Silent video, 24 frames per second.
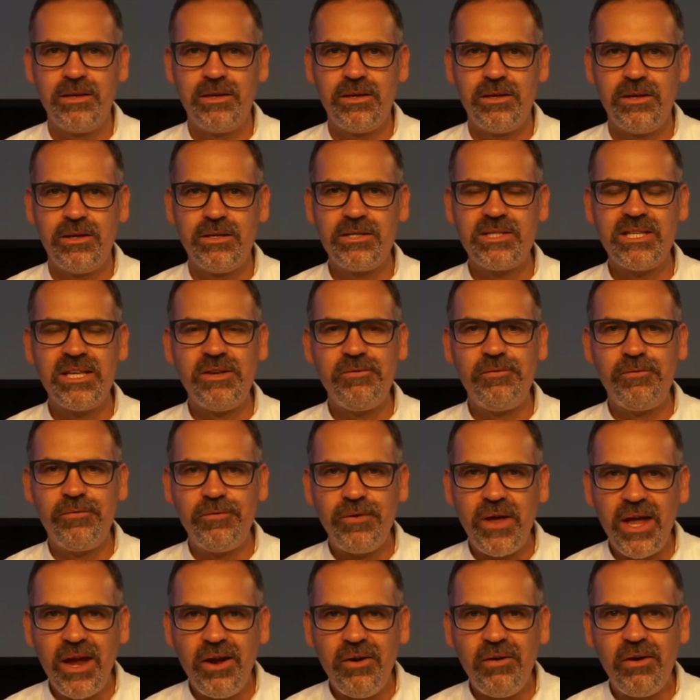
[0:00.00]
You see,
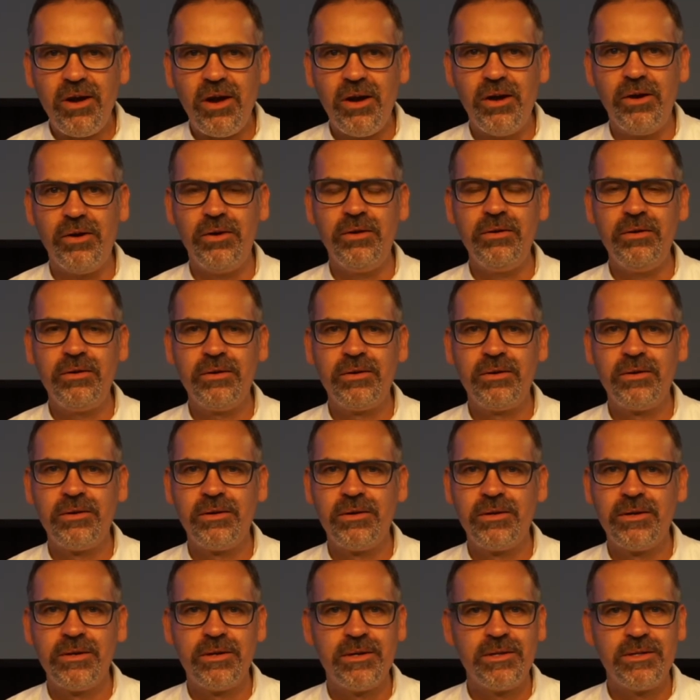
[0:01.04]
Pharaoh
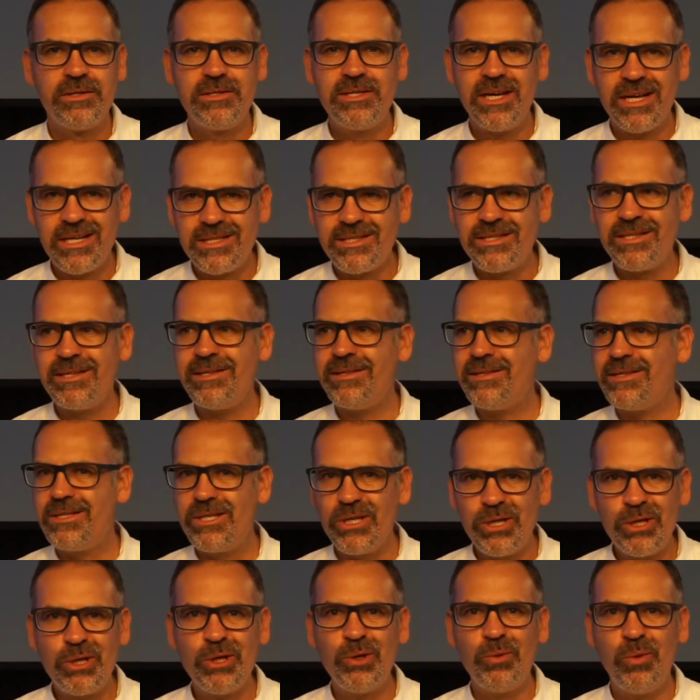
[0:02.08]
doesn't
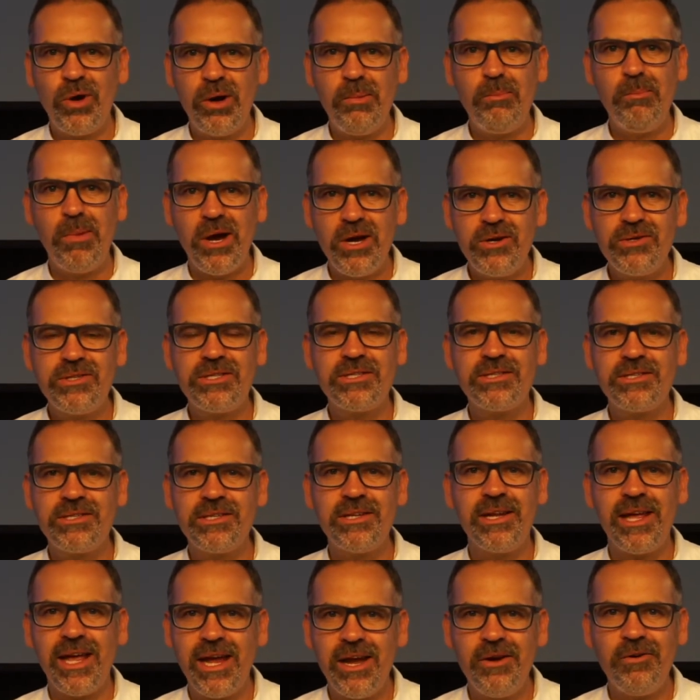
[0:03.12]
do what Moses
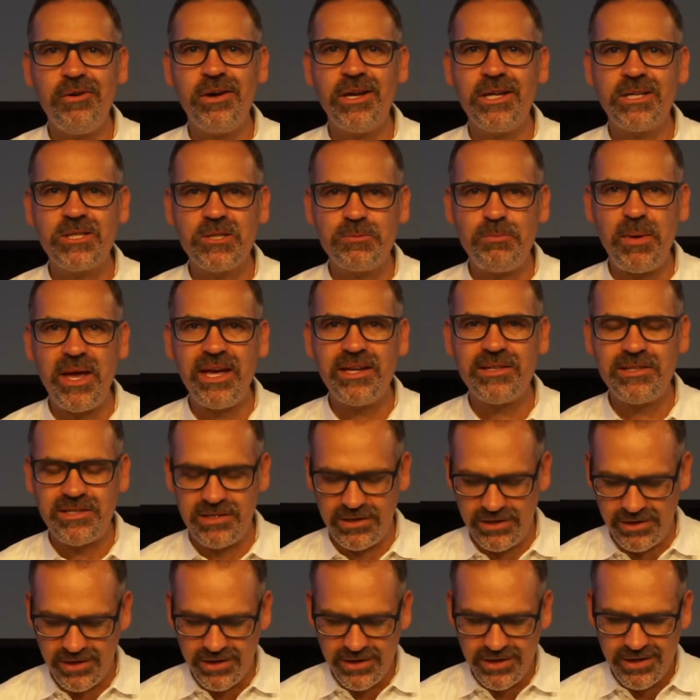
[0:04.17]
and Aaron
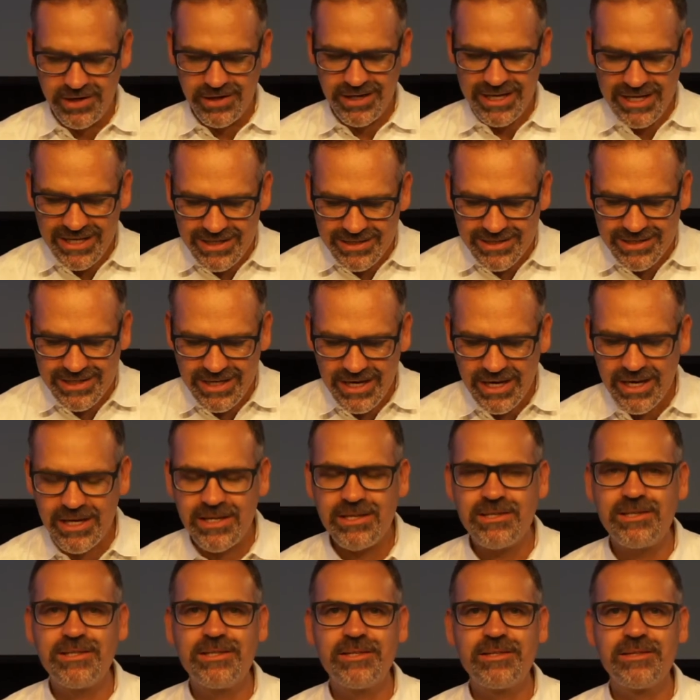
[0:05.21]
expected. He
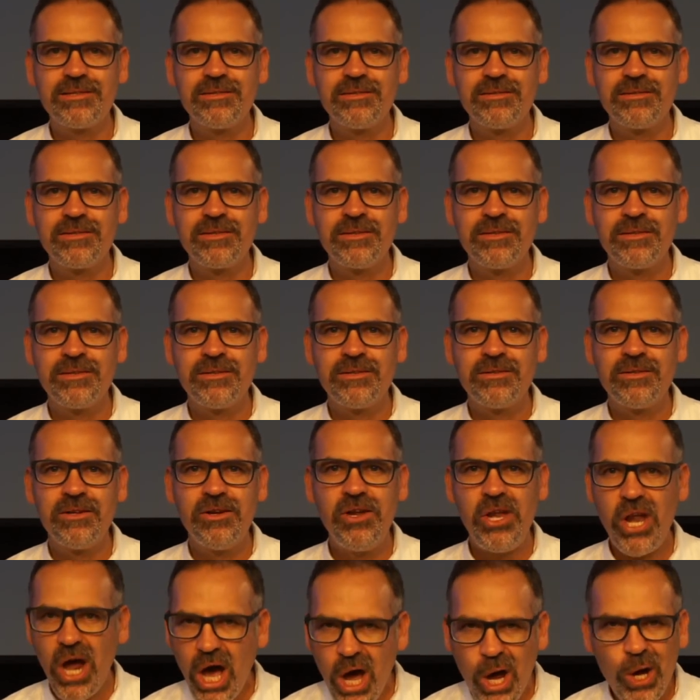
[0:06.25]
says,
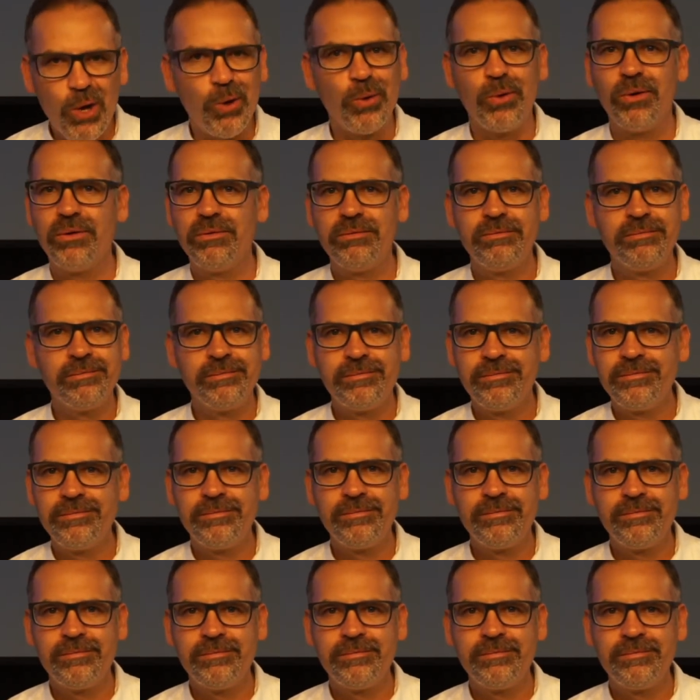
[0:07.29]
no,
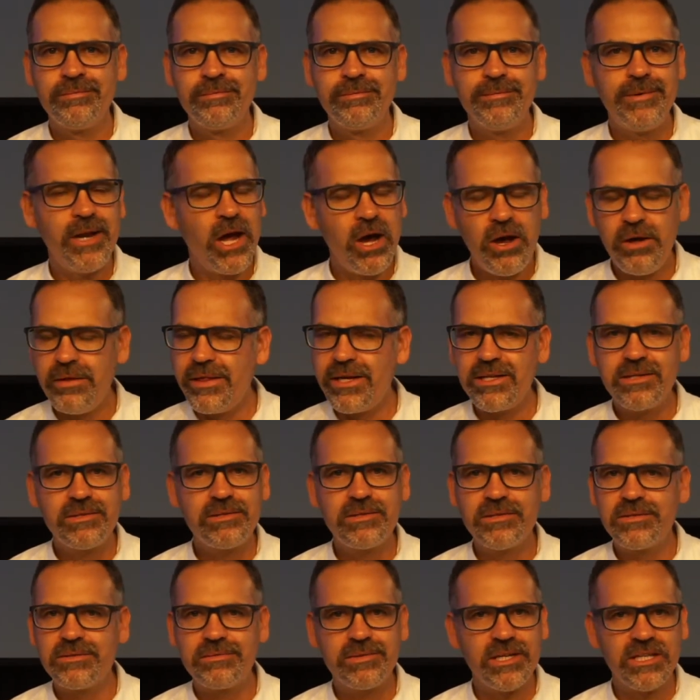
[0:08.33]

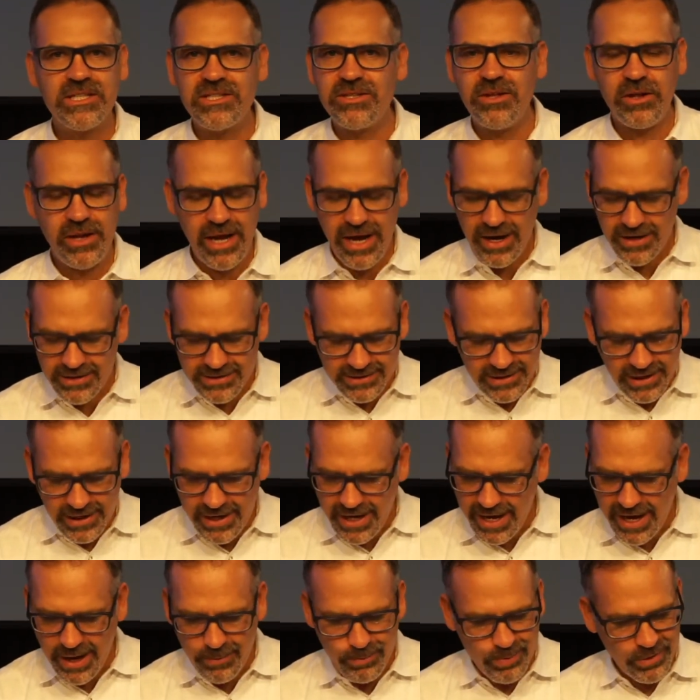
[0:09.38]
that's not how it's going
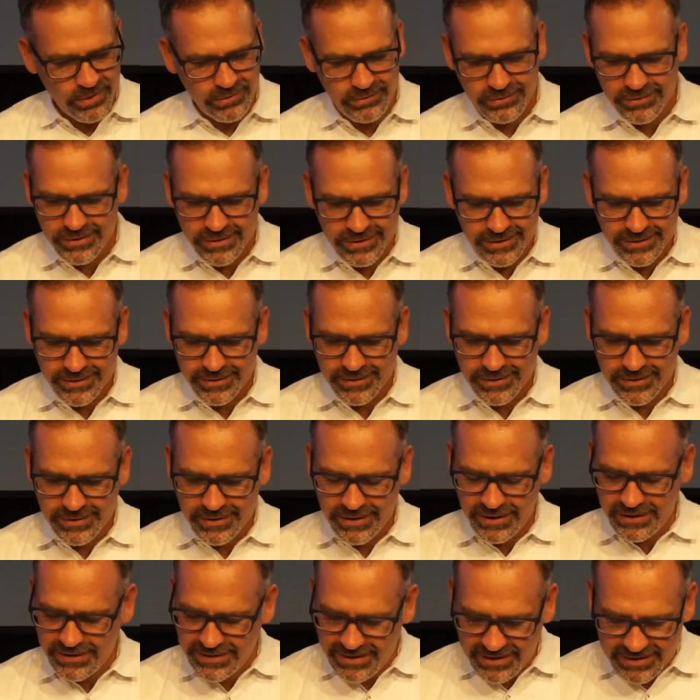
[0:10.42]
to happen.
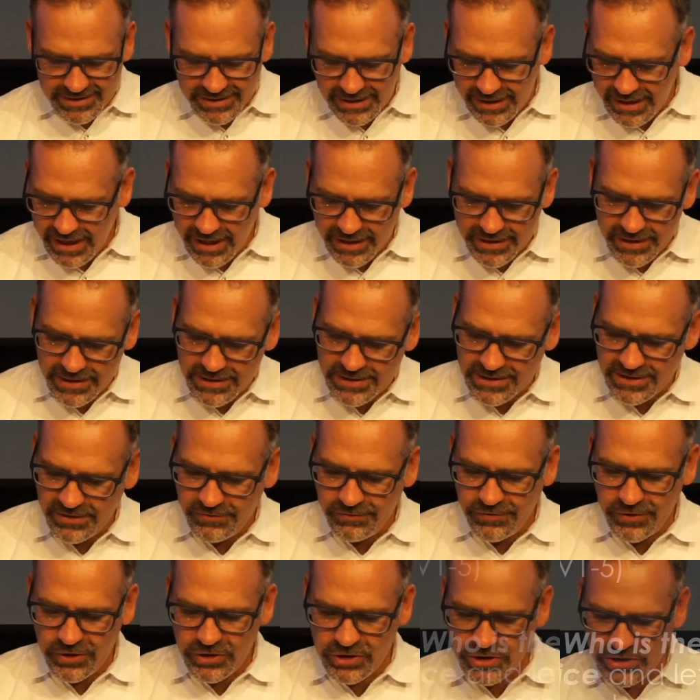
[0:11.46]
He says it like this in
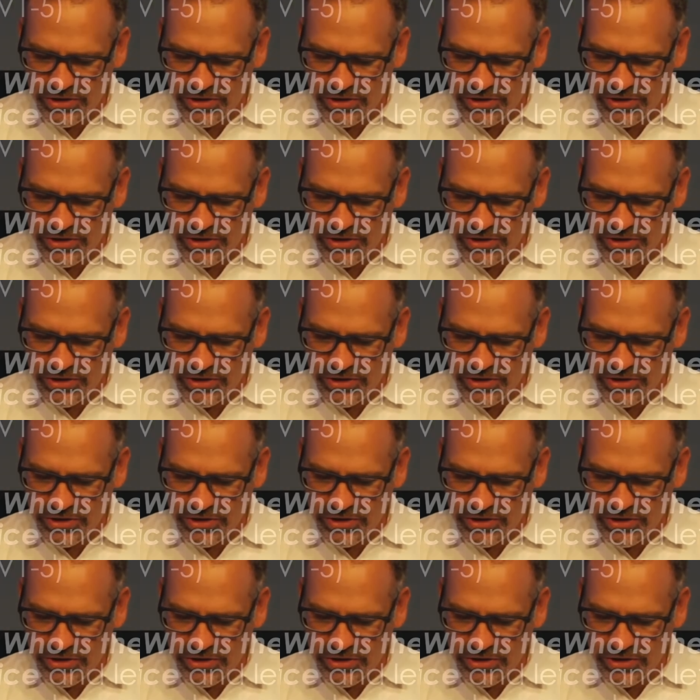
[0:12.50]
verse